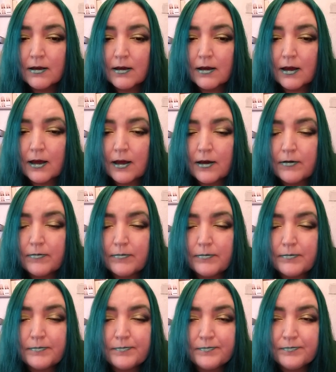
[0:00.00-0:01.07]
Not
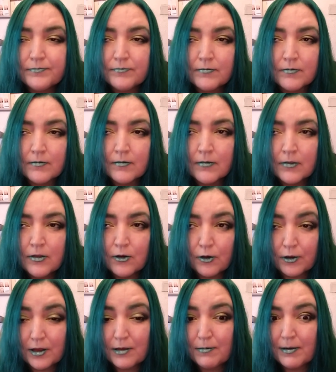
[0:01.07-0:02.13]

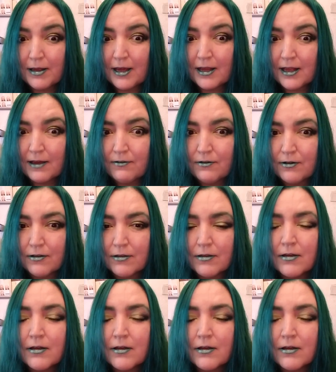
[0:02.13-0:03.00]
that it made any difference.